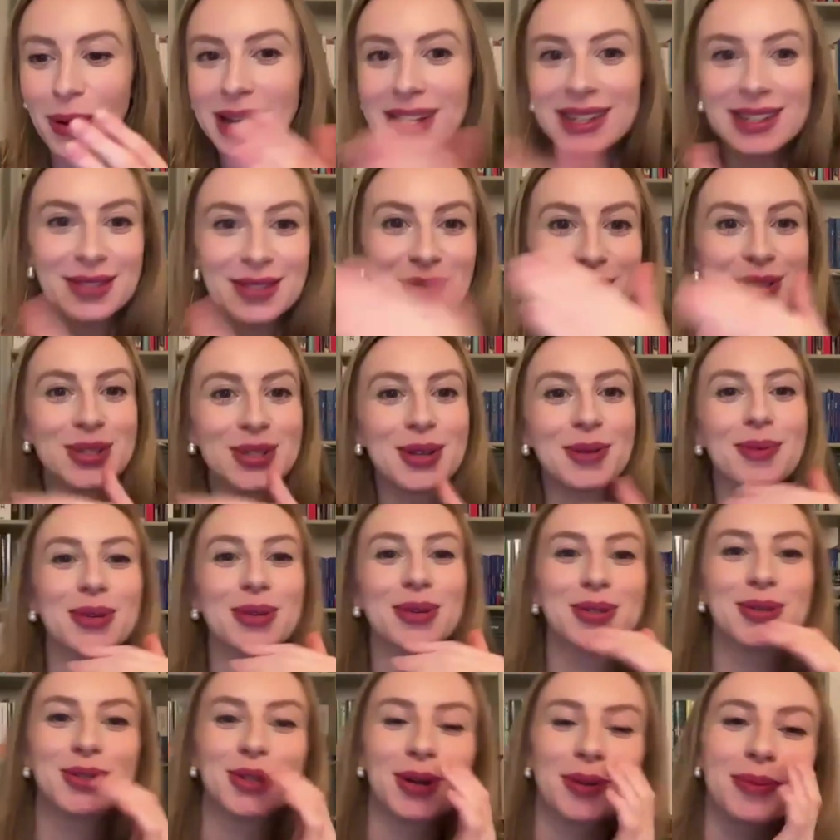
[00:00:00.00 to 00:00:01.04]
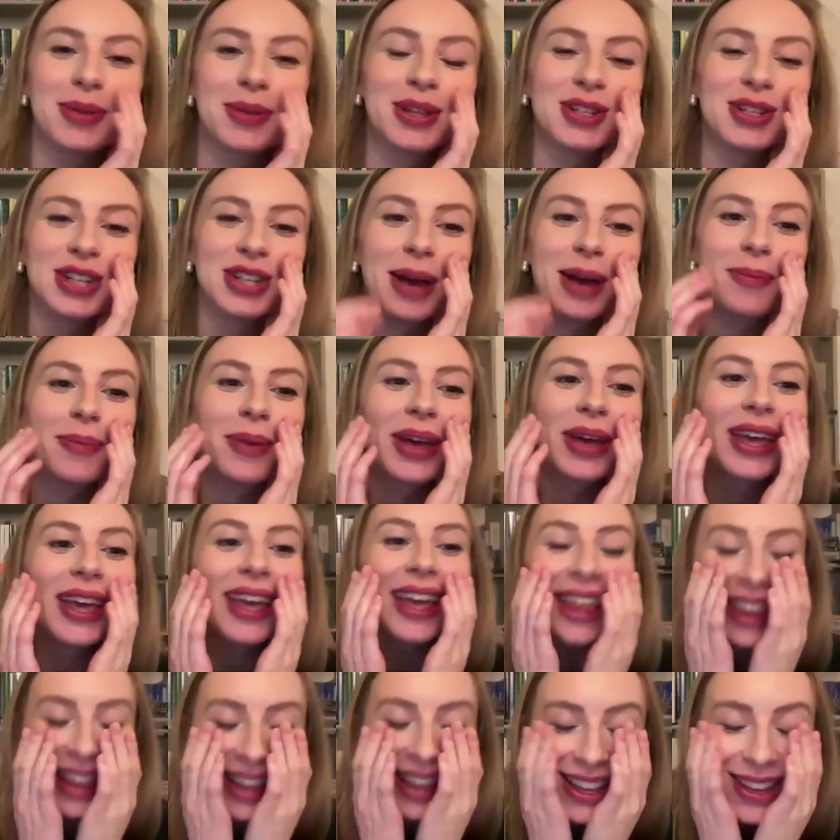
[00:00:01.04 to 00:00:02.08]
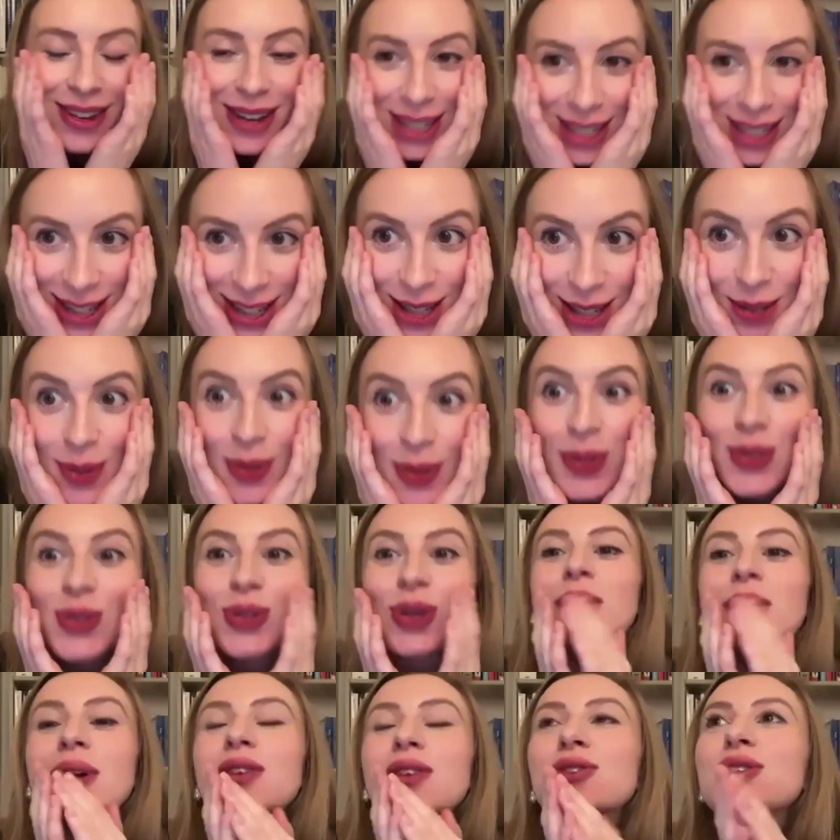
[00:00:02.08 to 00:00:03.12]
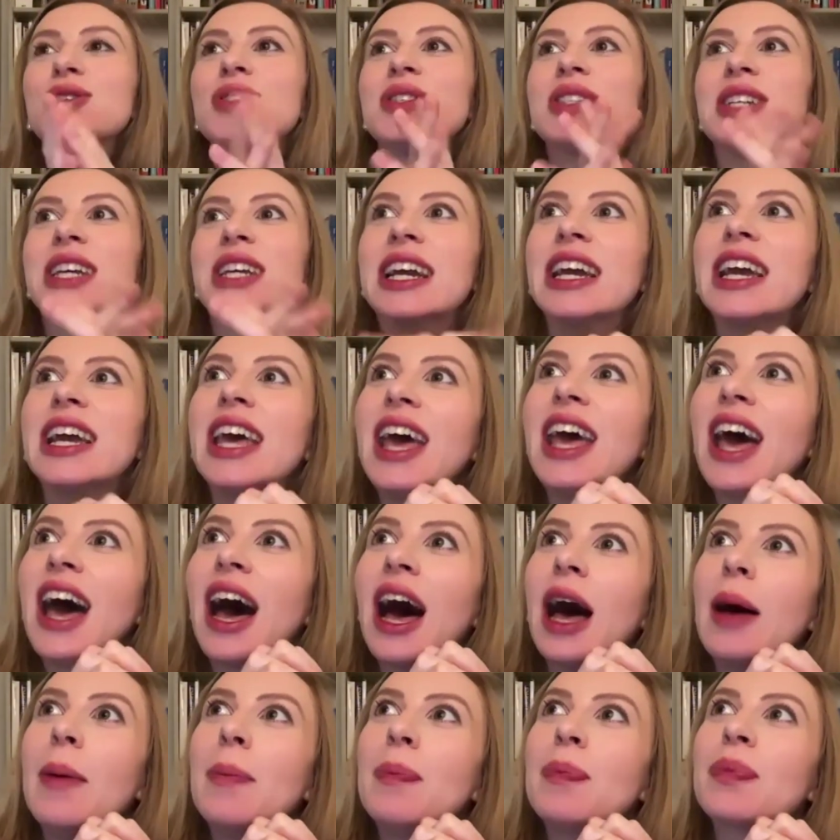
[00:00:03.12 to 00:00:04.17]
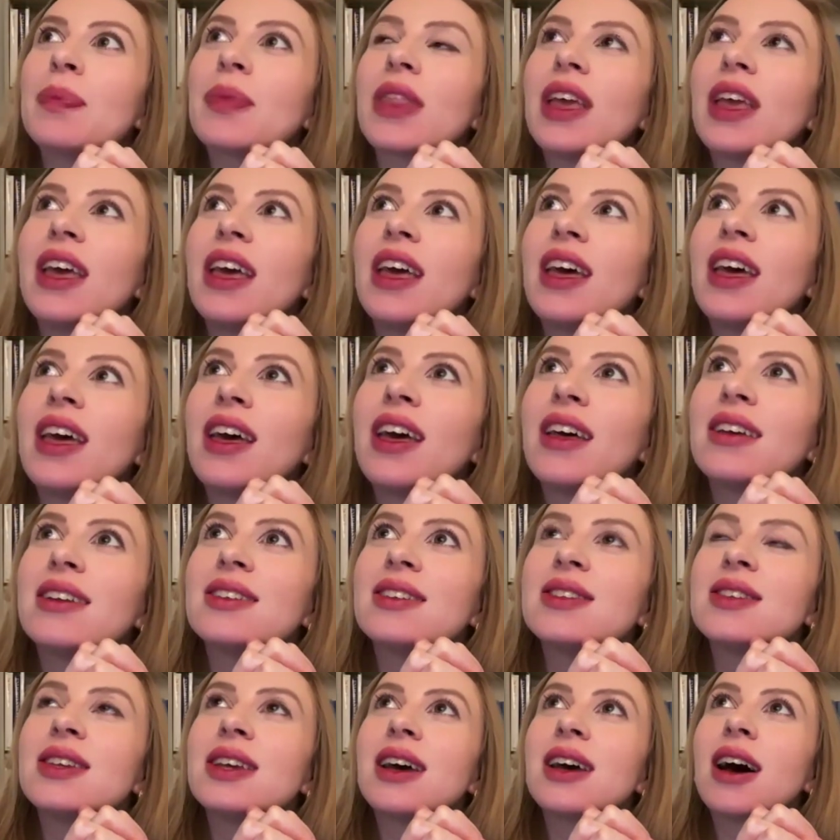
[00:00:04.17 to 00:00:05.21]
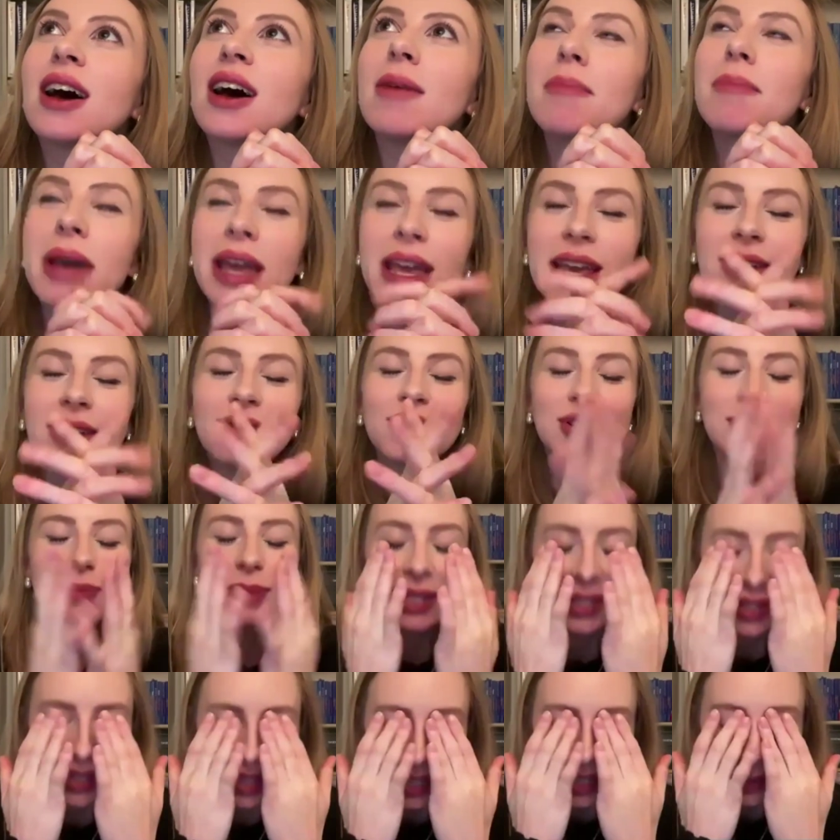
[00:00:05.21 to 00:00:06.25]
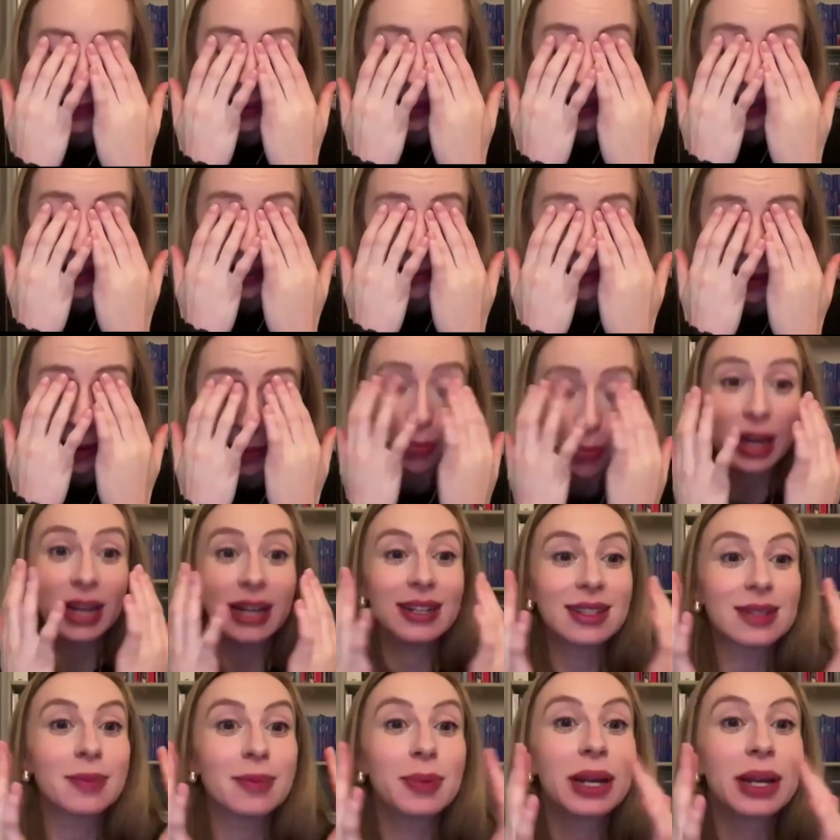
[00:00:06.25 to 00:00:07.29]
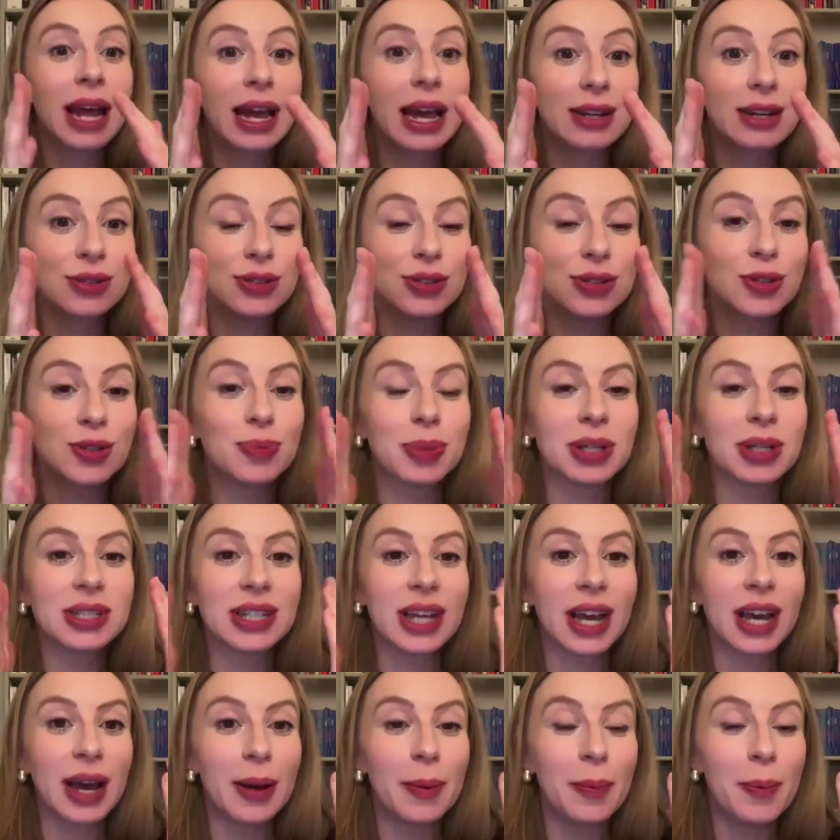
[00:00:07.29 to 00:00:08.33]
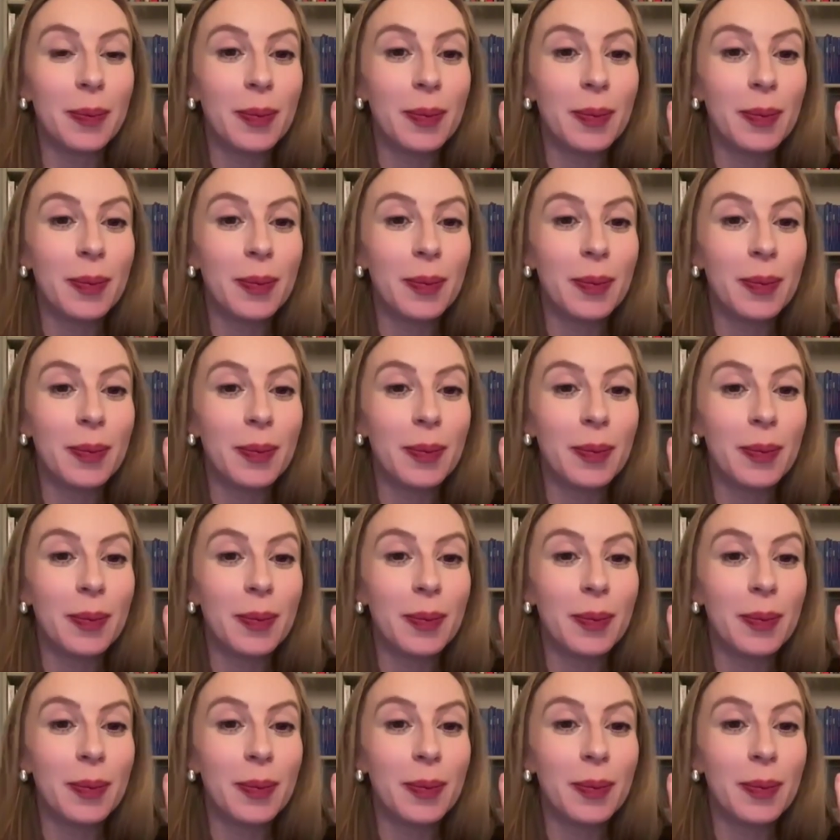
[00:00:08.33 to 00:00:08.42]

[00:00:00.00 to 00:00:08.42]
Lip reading: of waiting for someone to jump in the chat, but thank you, Ashley. This was so interesting. I may have just missed this because my brain is a bit addled, but